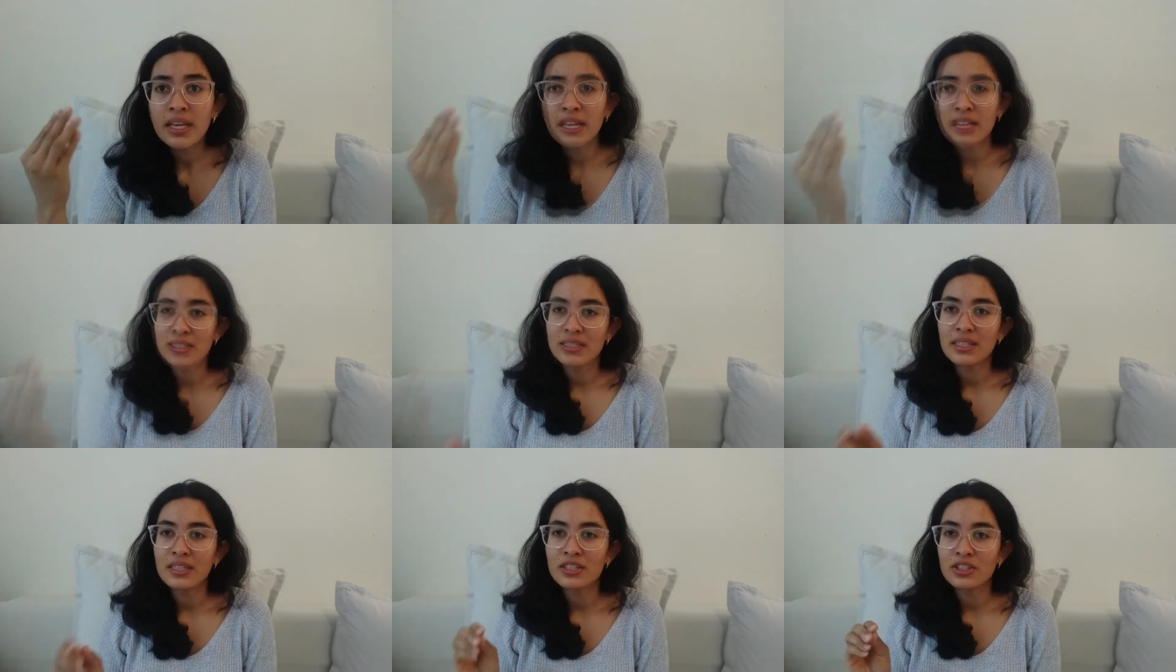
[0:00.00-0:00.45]

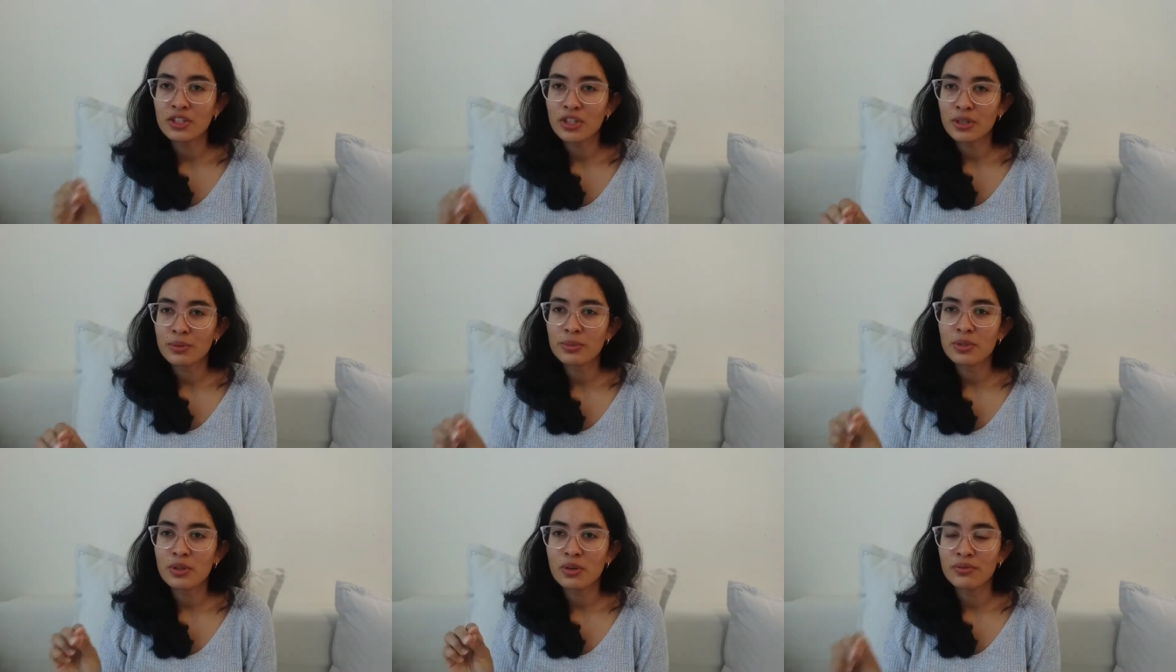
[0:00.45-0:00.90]
in
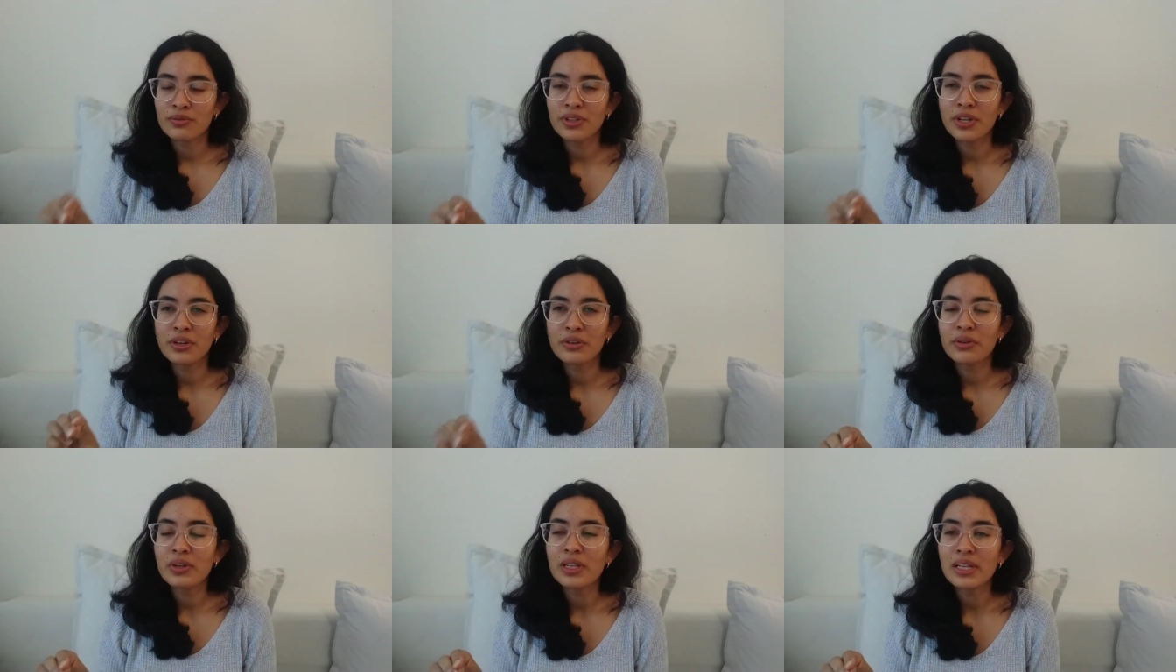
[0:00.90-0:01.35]
terms of
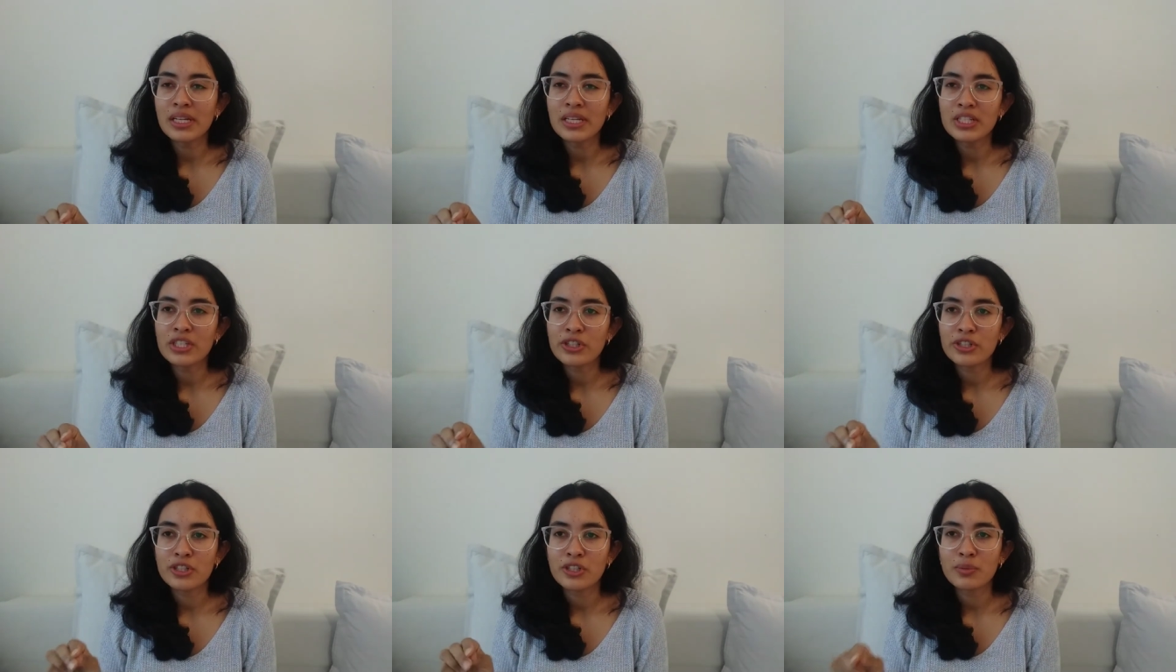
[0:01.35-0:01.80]
their
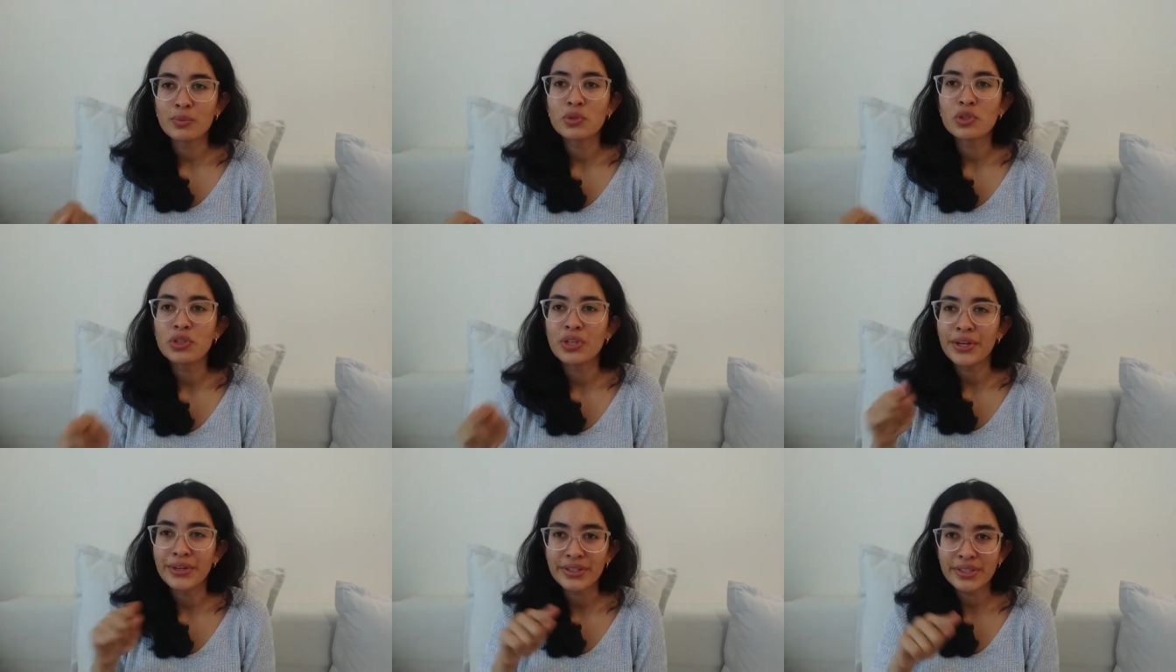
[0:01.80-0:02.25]
relationship
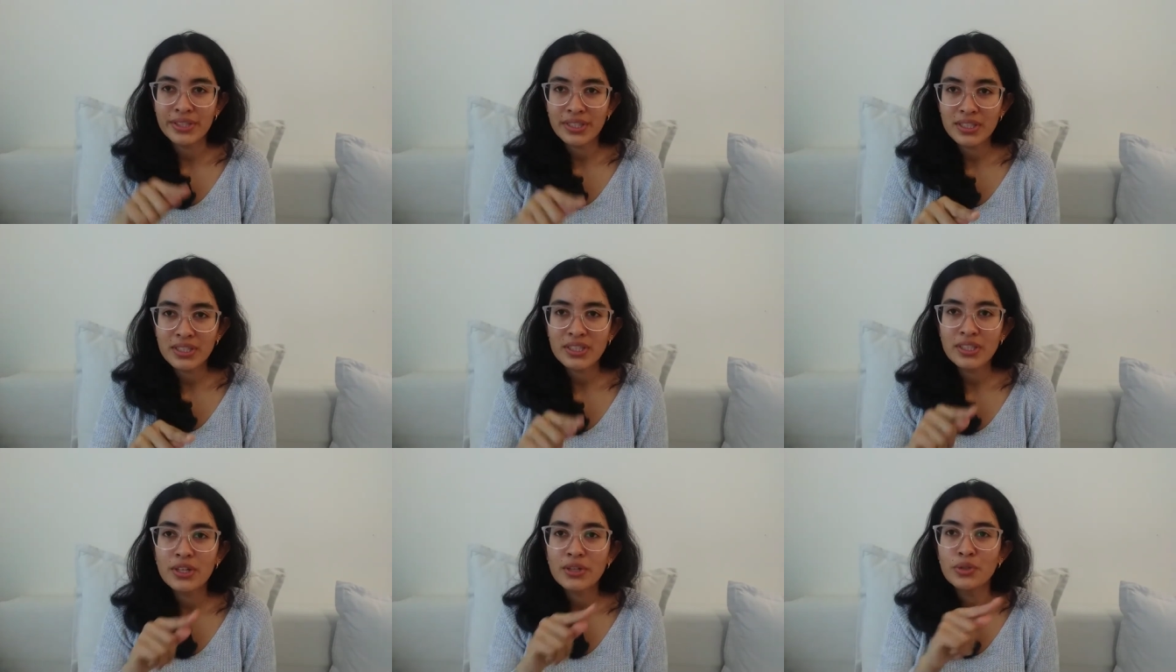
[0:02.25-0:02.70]
to their
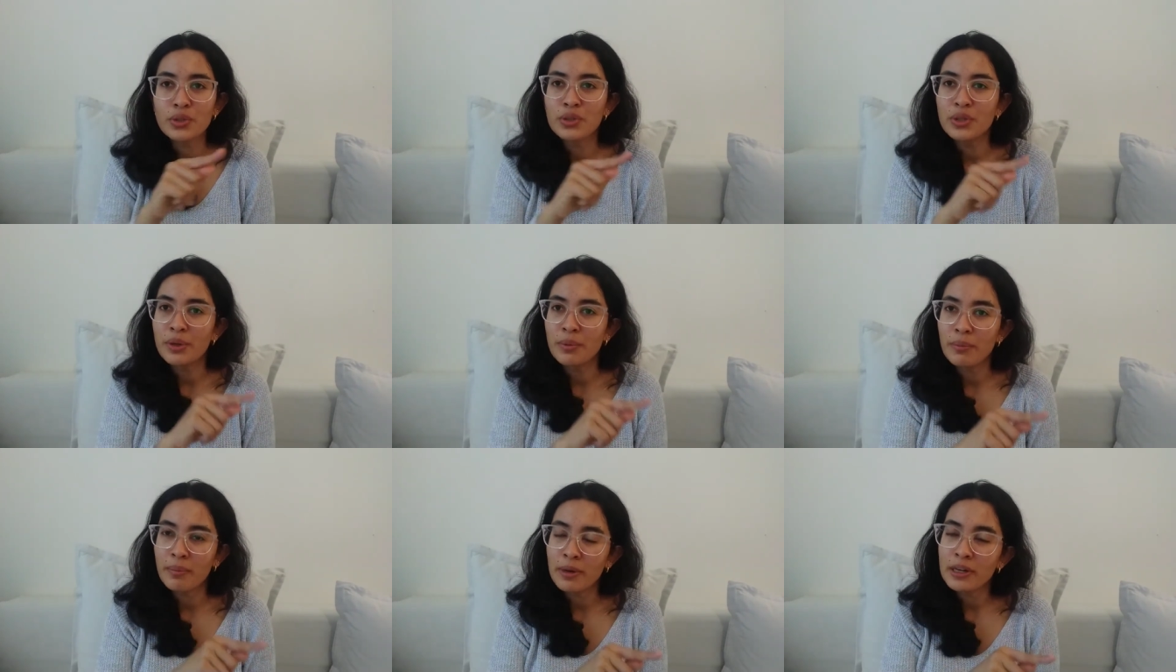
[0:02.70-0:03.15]
sister, to
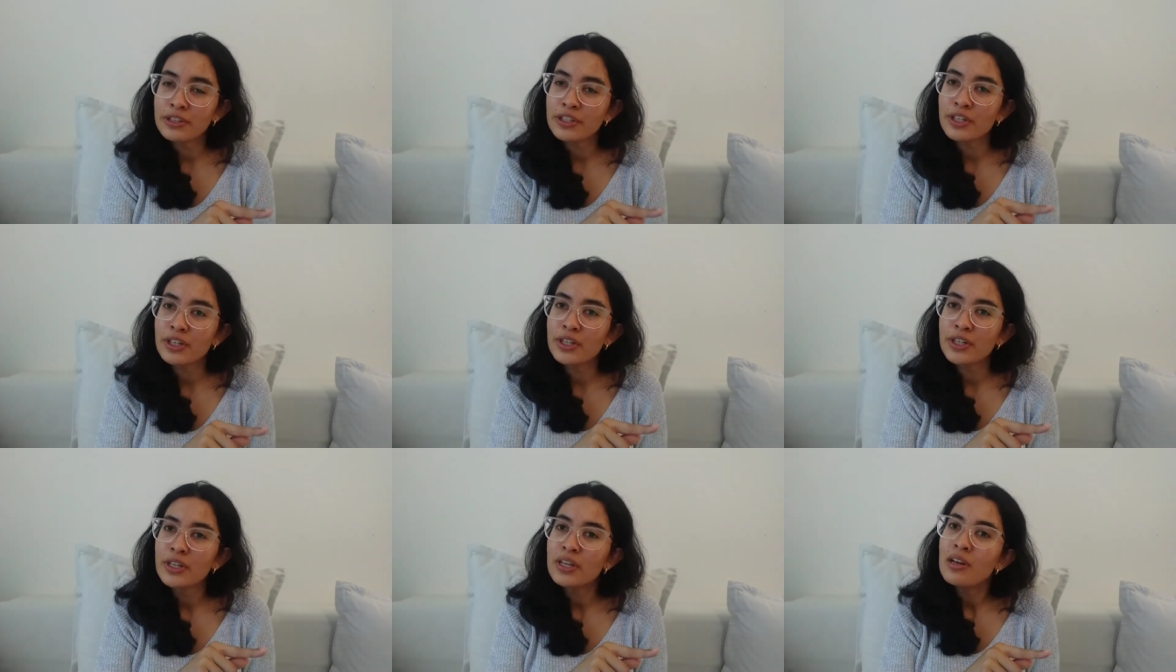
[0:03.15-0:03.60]
their
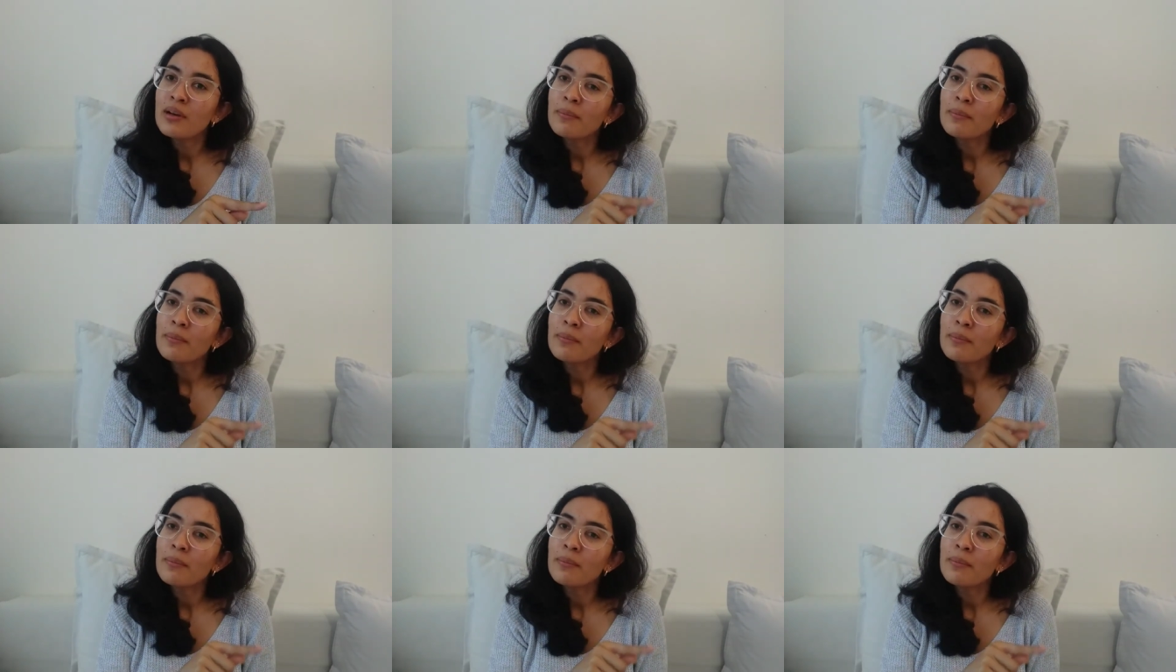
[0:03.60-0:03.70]
mother,